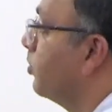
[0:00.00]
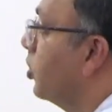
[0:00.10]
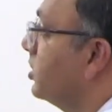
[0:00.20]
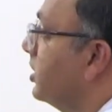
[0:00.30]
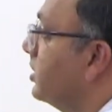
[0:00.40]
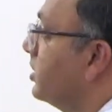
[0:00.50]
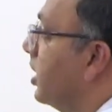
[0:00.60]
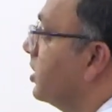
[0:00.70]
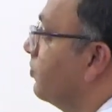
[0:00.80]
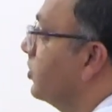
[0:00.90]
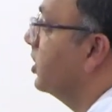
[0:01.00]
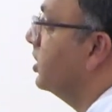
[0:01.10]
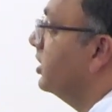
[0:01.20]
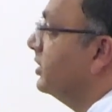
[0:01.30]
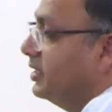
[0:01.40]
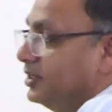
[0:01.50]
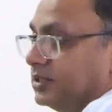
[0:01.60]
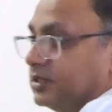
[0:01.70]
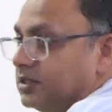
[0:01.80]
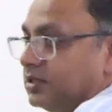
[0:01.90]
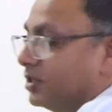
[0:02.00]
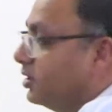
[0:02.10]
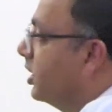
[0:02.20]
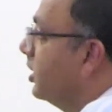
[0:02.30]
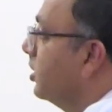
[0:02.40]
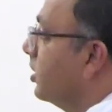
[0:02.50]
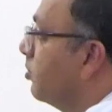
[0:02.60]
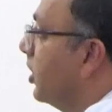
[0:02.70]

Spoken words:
process starts with the disease, then